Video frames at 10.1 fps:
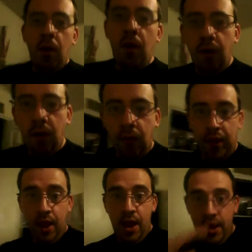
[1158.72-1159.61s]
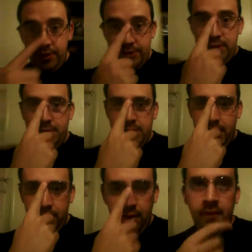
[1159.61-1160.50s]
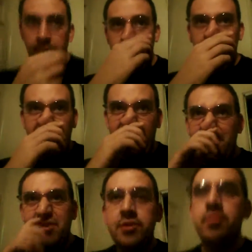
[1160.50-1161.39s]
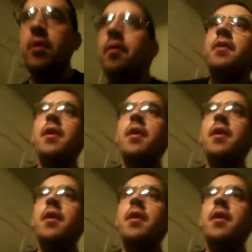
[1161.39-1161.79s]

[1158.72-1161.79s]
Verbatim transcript: Mahal and Sami Zayn uh, comes to a,